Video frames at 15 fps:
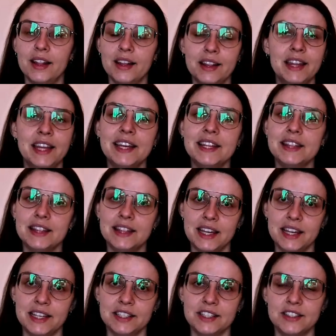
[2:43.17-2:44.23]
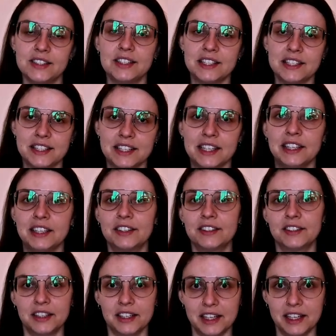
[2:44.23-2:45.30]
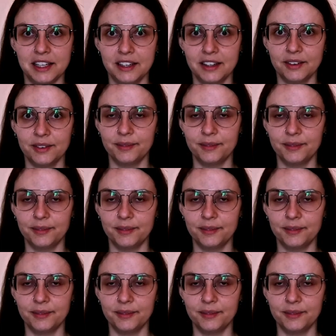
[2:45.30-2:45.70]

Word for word: Let that sink in.